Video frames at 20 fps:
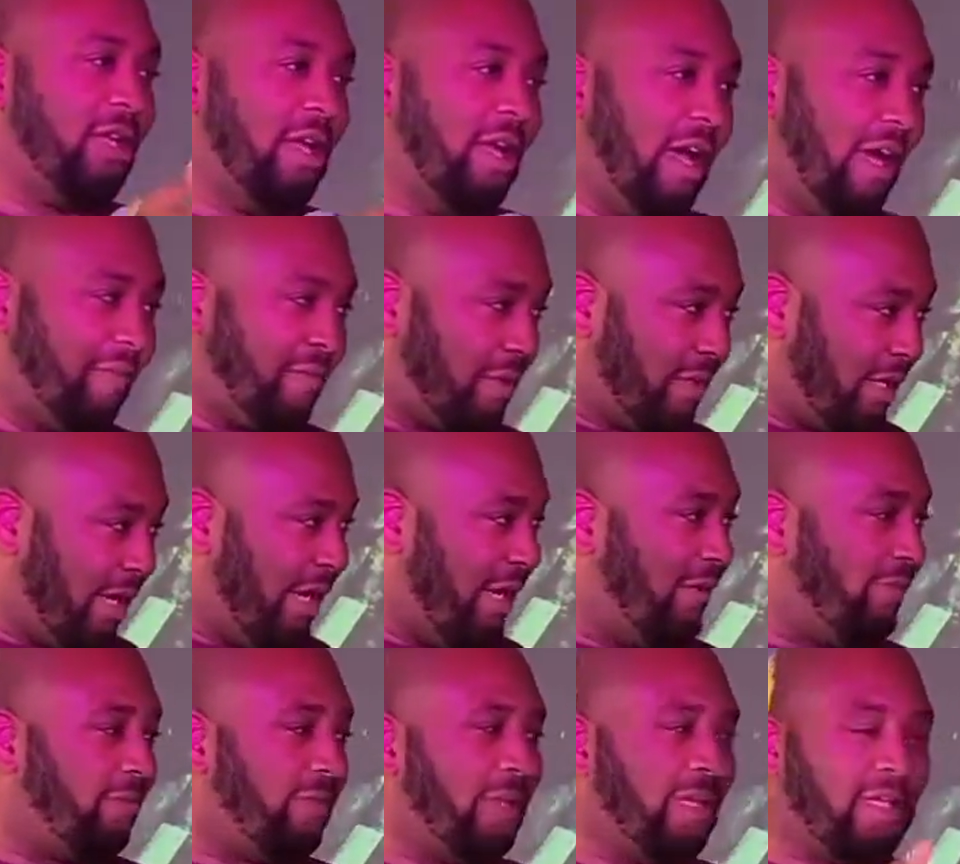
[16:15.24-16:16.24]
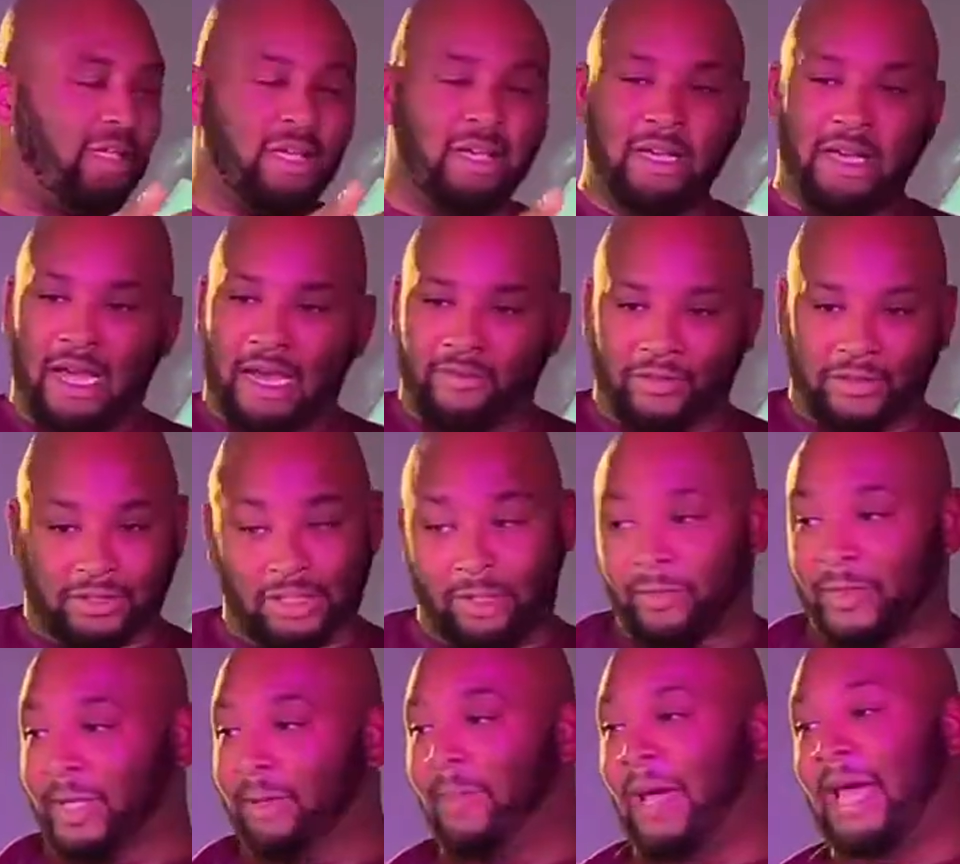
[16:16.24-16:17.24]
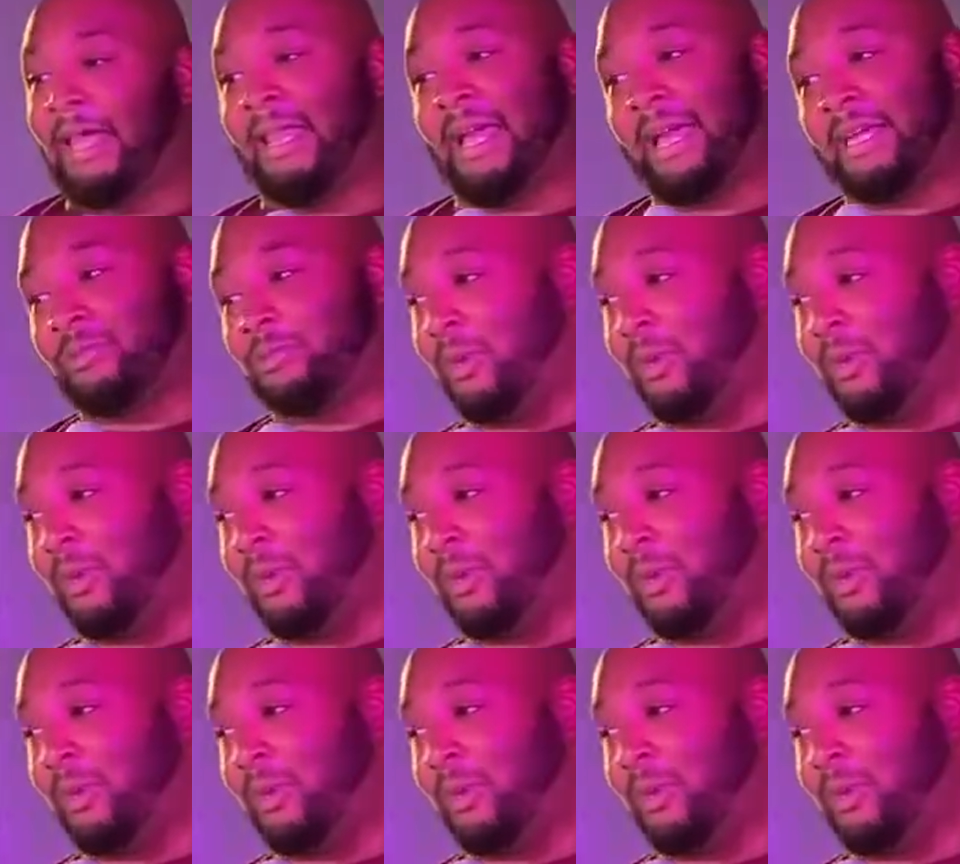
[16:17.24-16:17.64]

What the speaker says: after conflict after some of them allies were